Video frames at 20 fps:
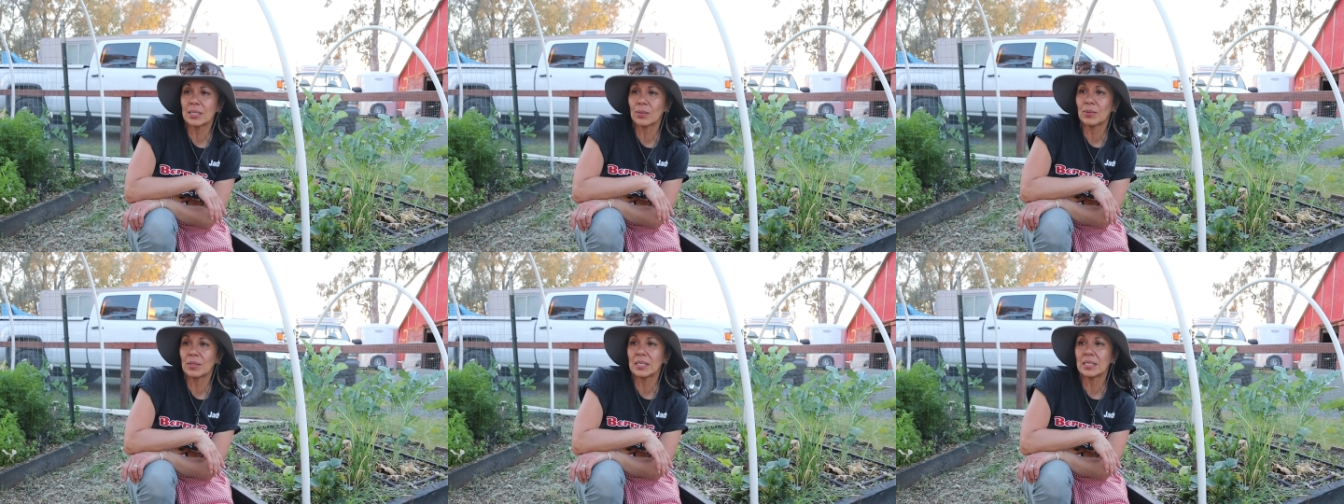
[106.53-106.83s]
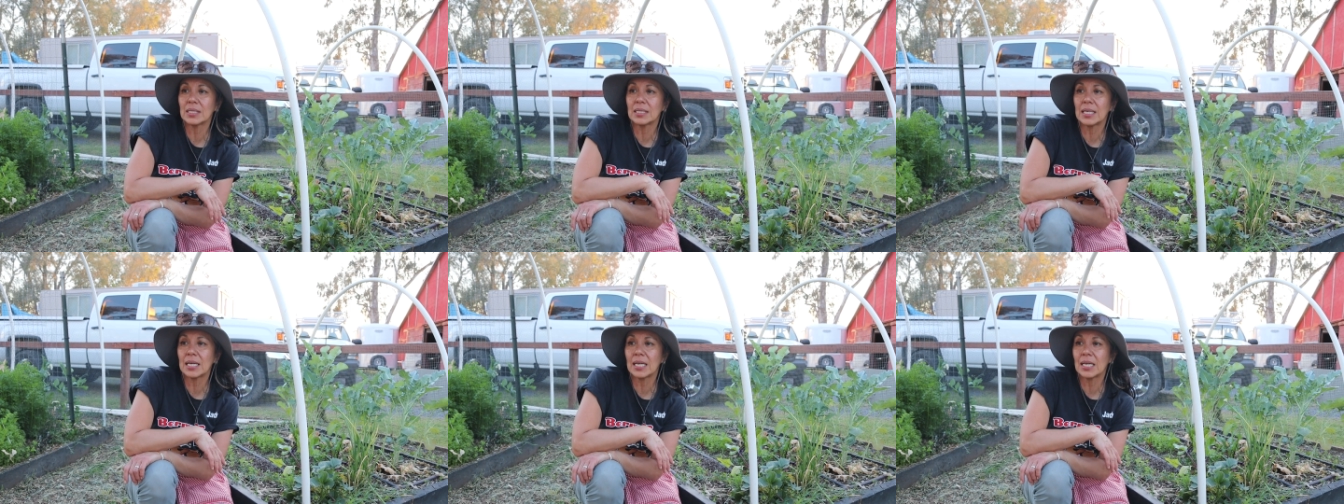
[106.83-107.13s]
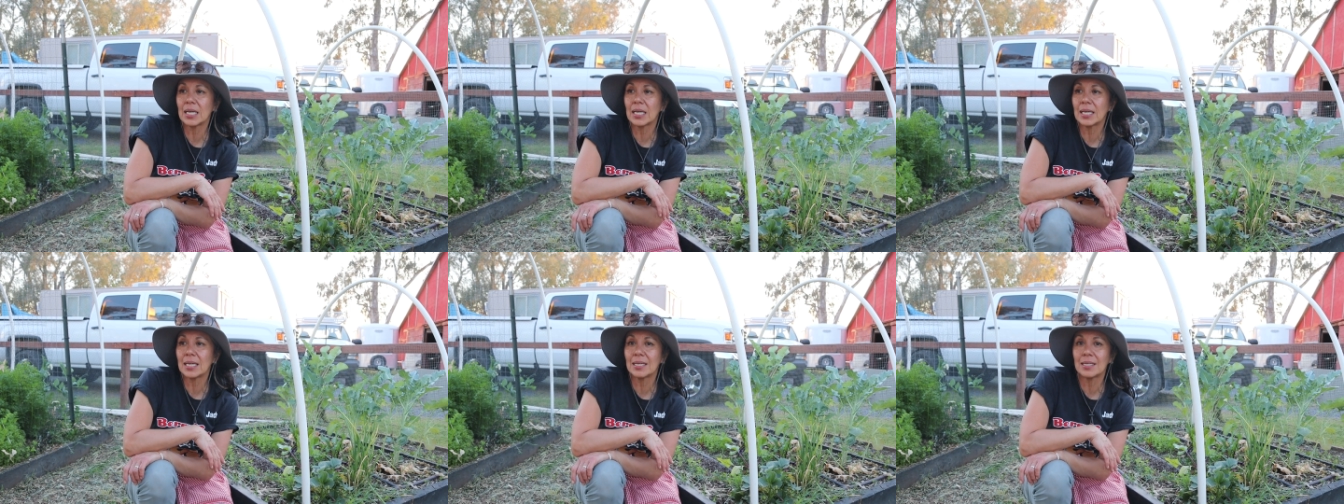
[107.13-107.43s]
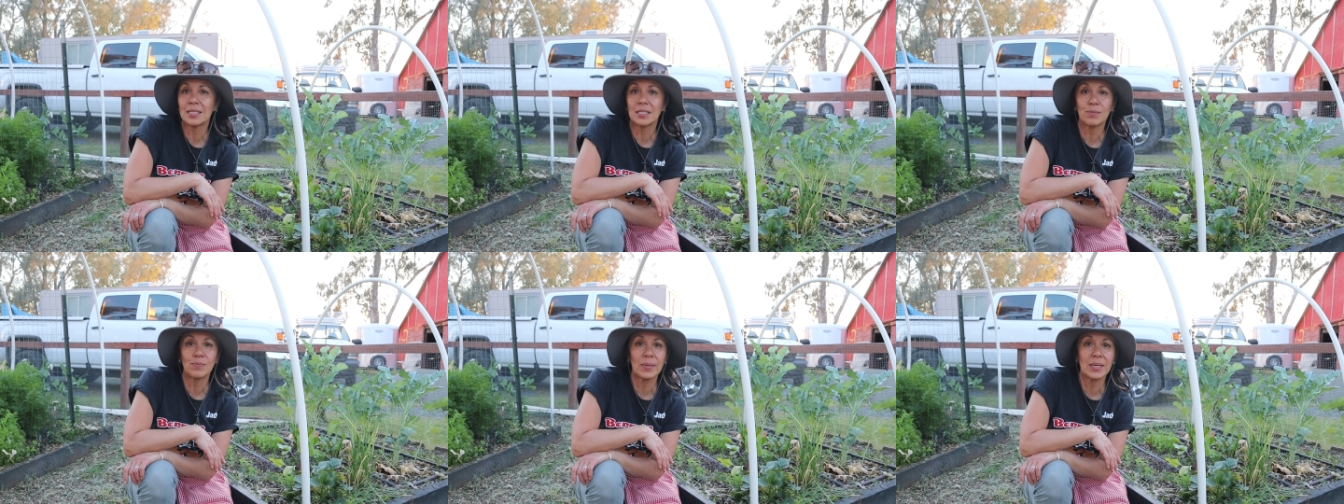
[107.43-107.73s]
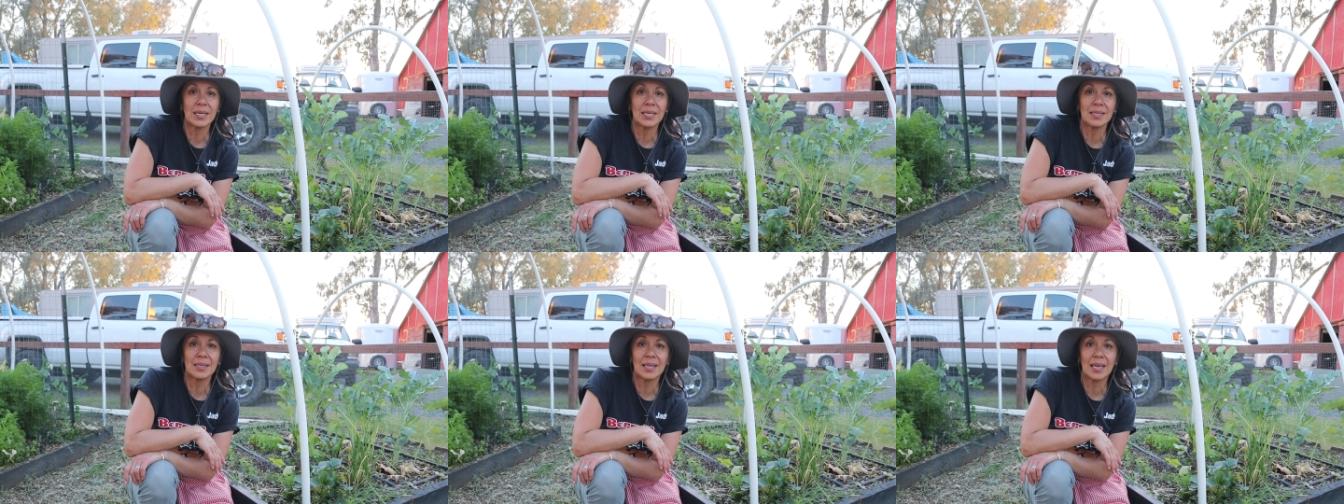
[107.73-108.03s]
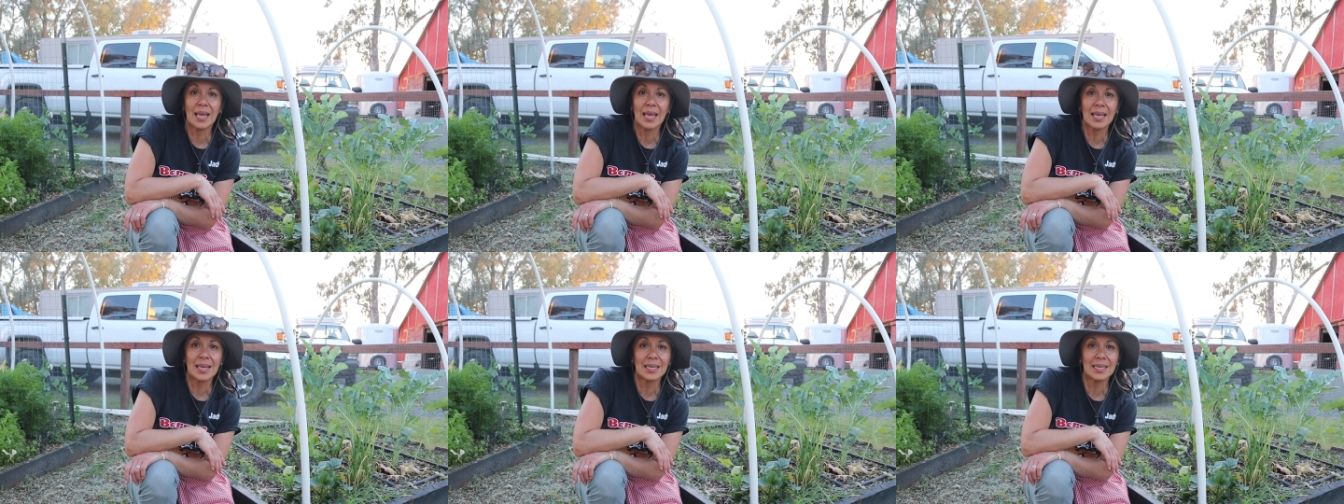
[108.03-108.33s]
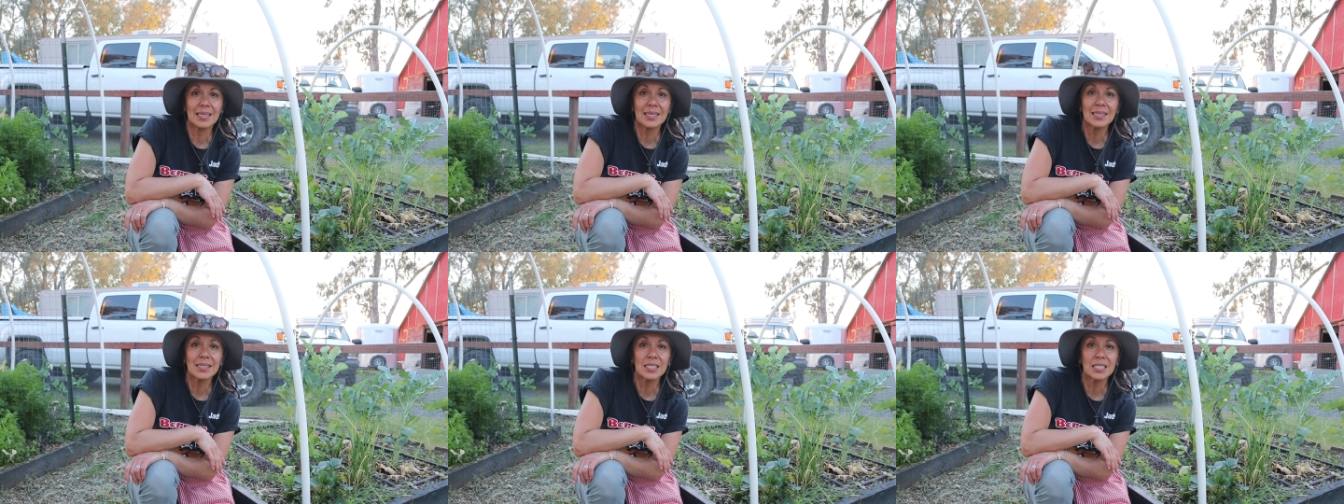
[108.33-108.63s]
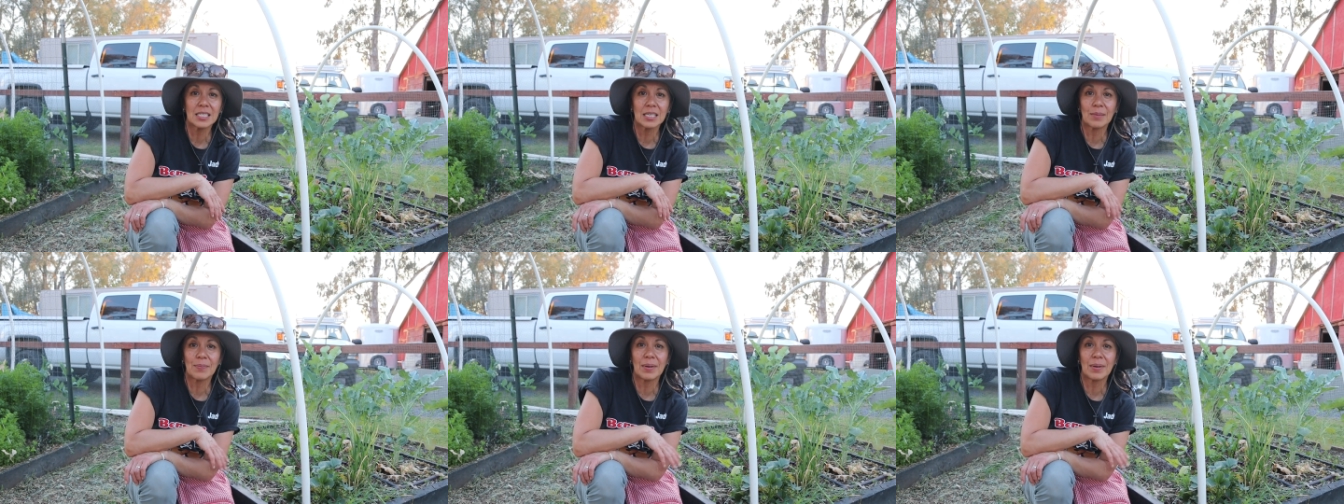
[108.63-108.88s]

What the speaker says: I want to say it has been in the 80s,